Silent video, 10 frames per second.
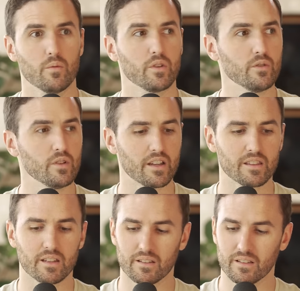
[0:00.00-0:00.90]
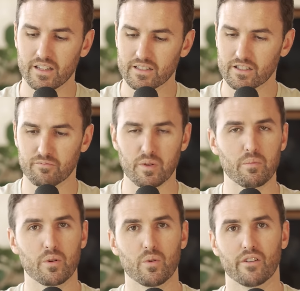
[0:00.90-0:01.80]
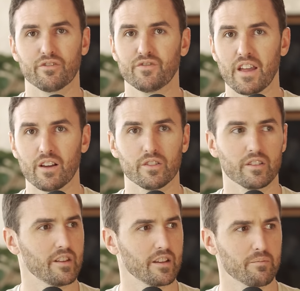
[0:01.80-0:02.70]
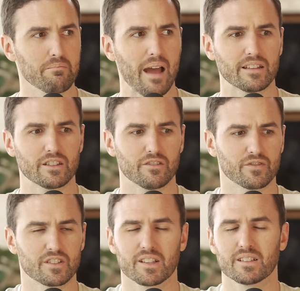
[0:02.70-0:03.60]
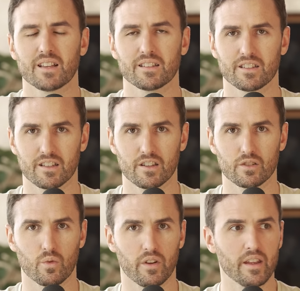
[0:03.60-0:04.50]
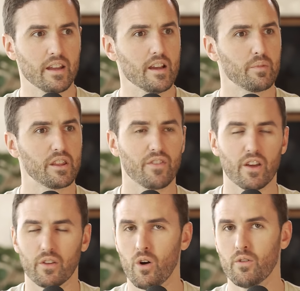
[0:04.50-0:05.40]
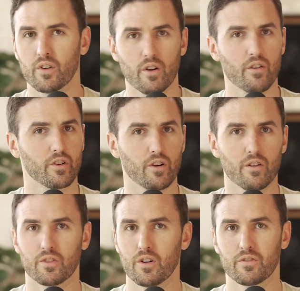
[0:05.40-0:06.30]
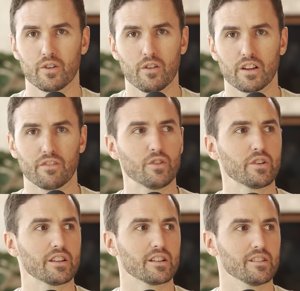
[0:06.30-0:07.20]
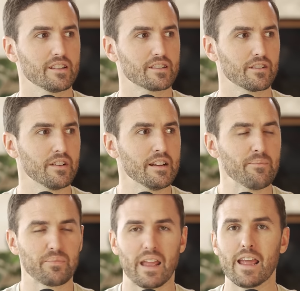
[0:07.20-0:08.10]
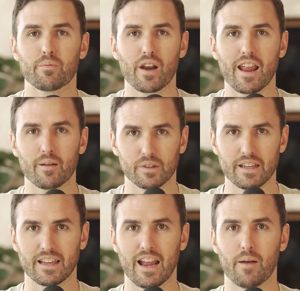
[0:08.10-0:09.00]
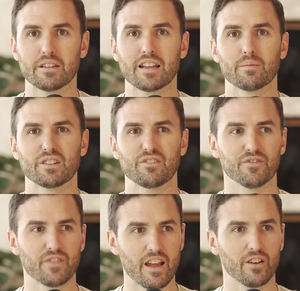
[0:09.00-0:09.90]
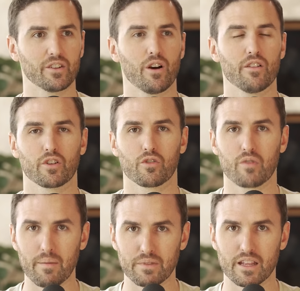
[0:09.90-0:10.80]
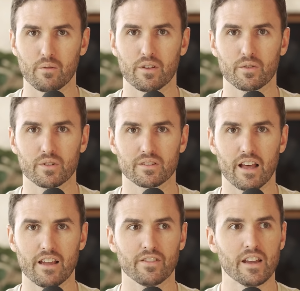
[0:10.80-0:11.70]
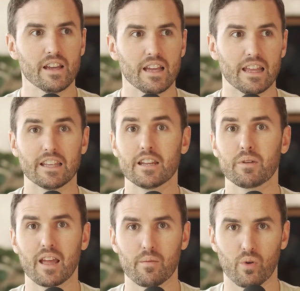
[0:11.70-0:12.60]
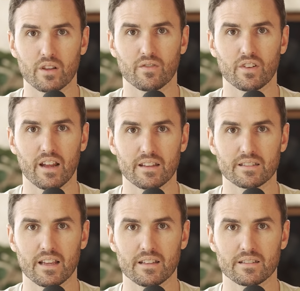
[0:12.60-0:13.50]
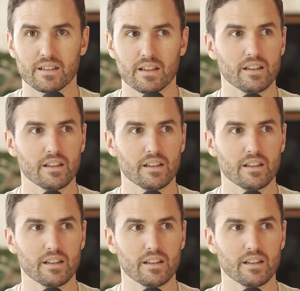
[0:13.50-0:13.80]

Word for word: When you look at the list of people who have failed, like massive successes in this world, but they failed over and over and over and over and over again. If you look at the list of Abraham Lincoln, how many times he failed and all the crap that he went through in his life, and then he became president of the United States,